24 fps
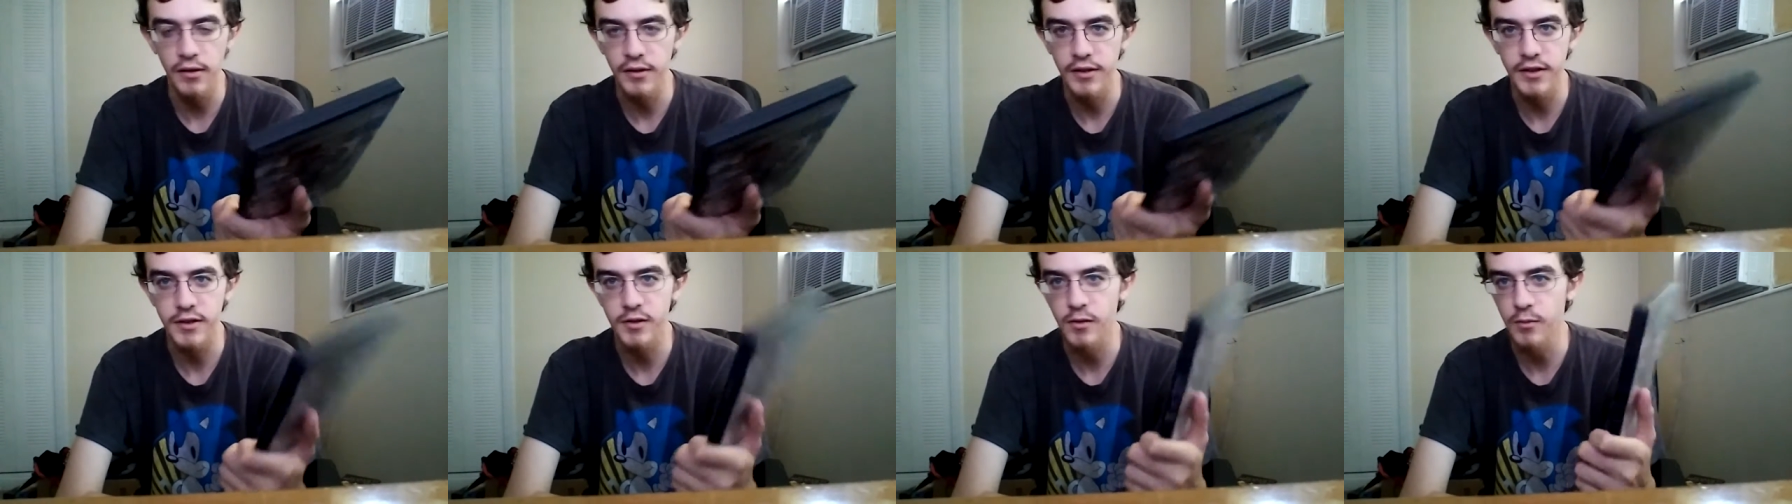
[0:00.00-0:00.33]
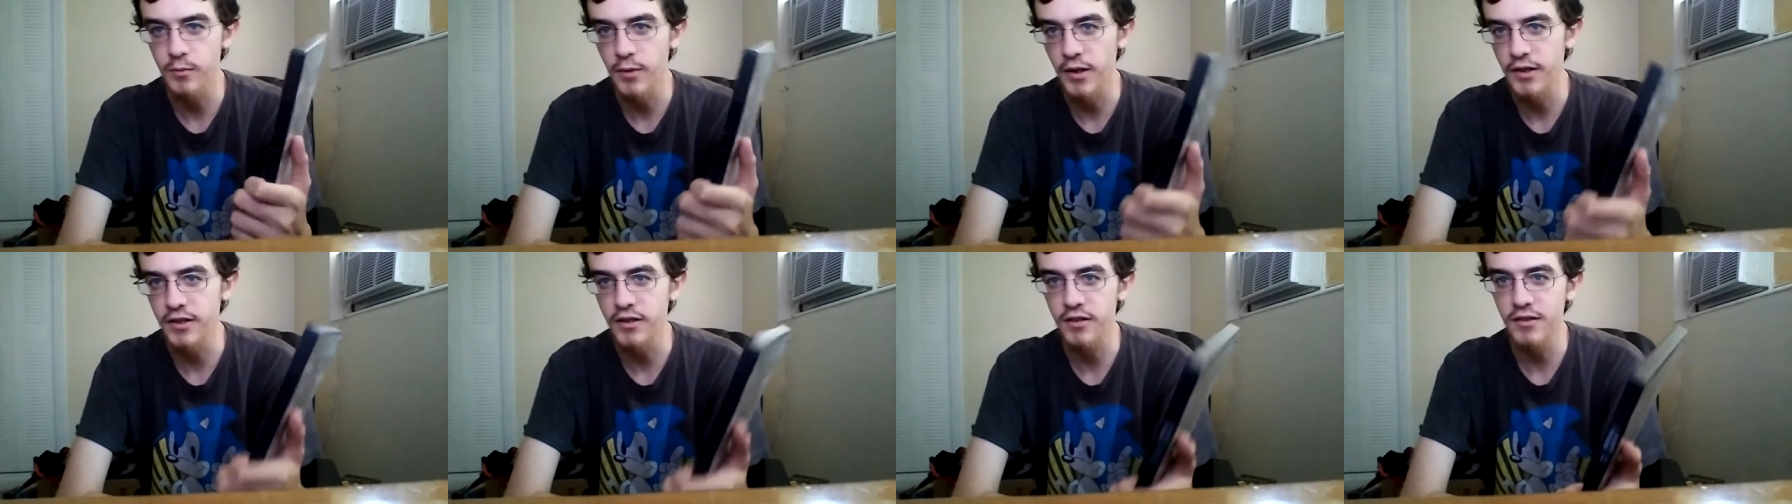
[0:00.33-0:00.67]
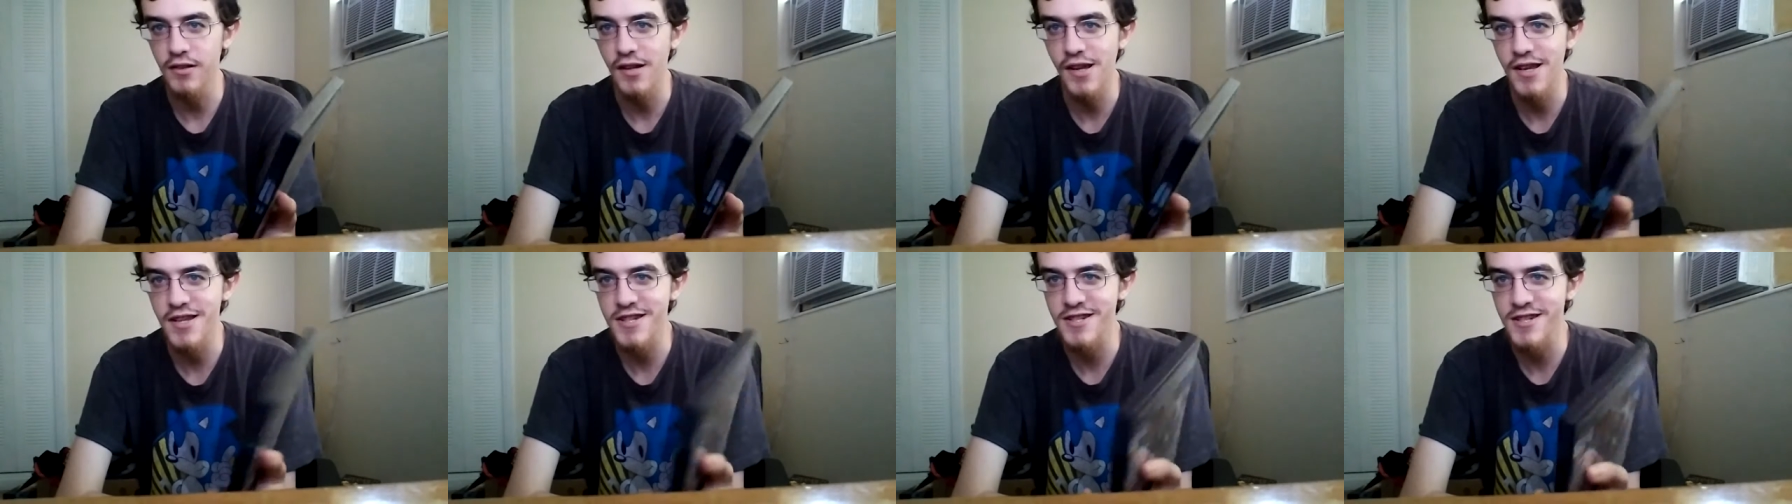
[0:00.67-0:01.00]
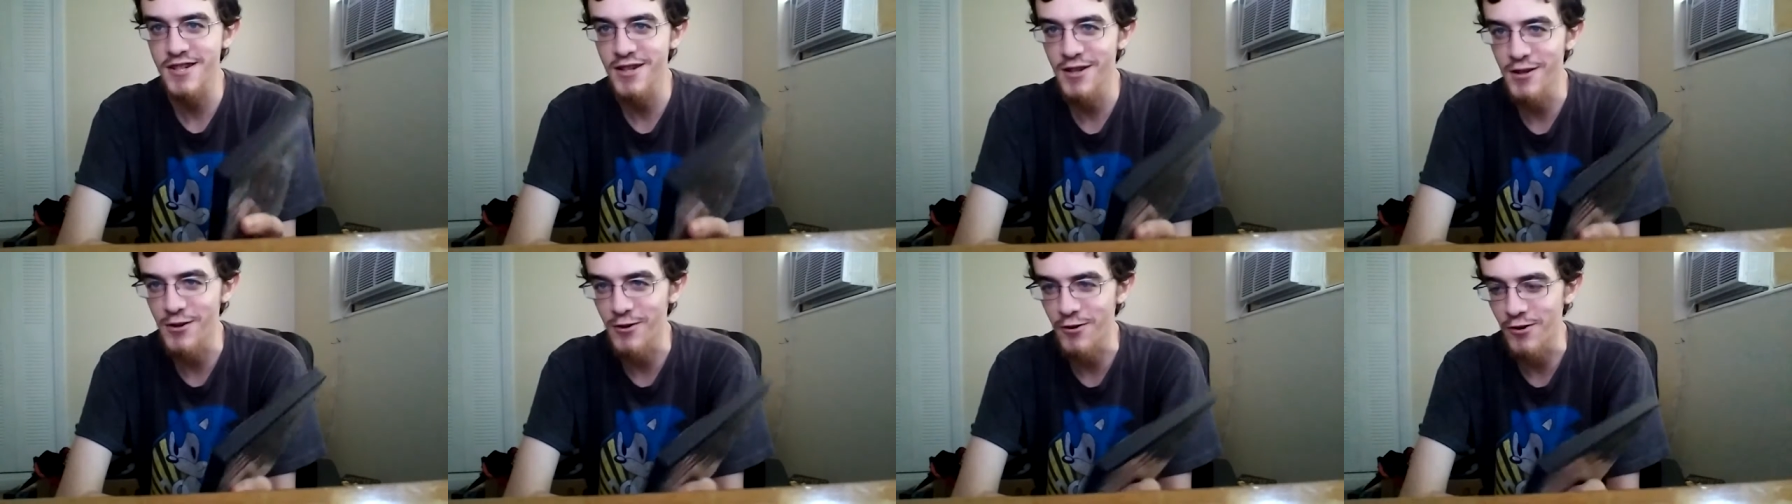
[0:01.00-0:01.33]
least from like the last
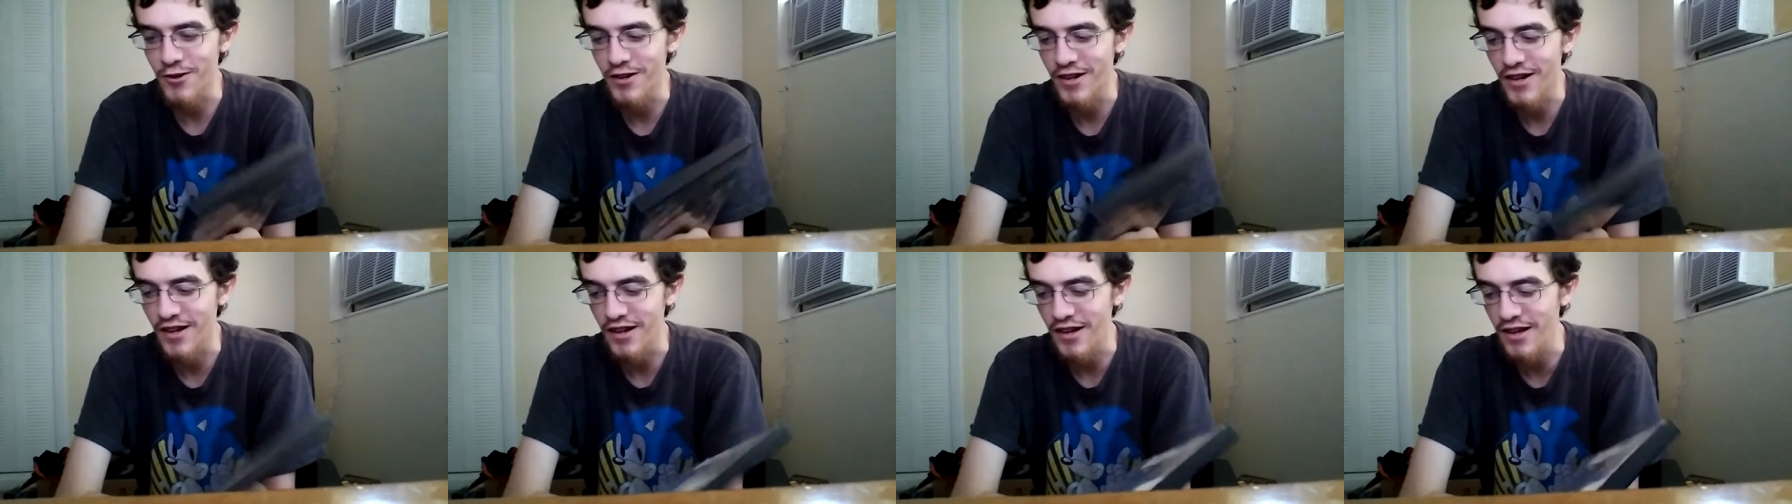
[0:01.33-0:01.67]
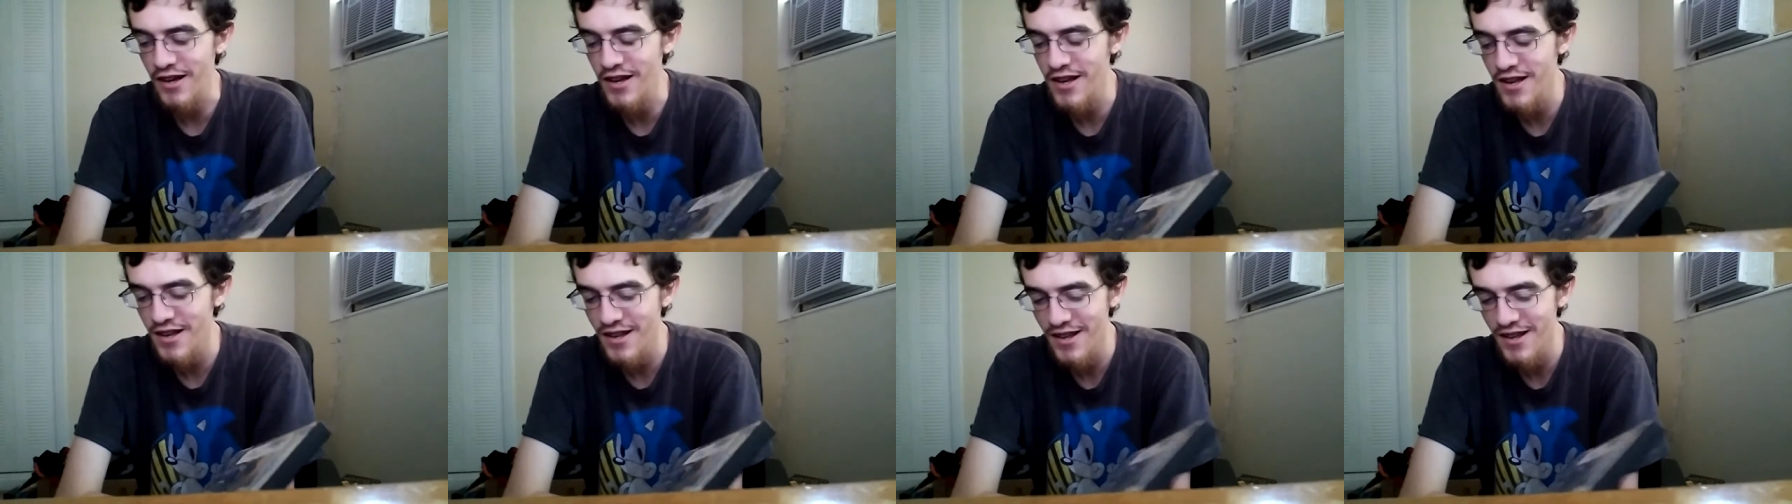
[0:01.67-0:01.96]
2